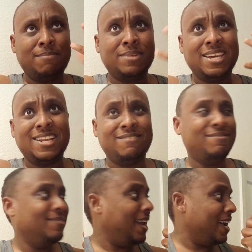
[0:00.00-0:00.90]

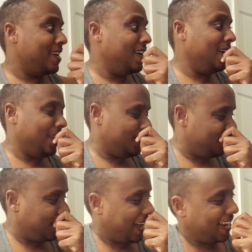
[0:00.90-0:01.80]
getting like kind
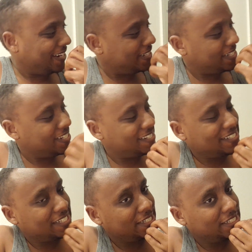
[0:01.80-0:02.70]
of like
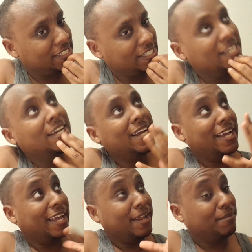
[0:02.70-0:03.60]

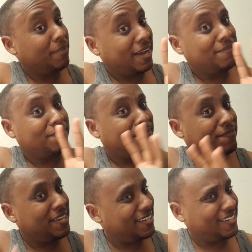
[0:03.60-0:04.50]
in my
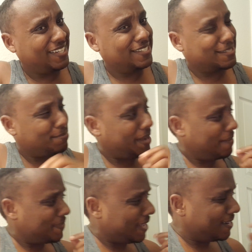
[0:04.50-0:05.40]
feelings
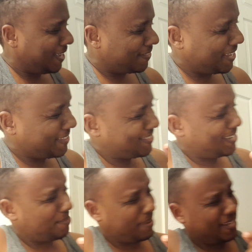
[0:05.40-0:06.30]
about that now that I
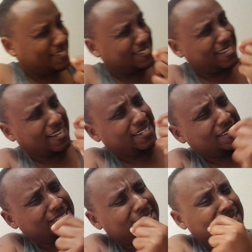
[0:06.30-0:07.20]
think about it. It's like,
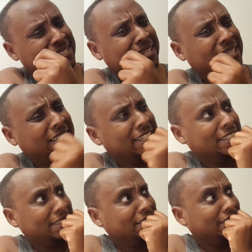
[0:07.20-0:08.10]

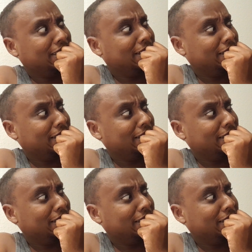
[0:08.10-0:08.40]
ooh.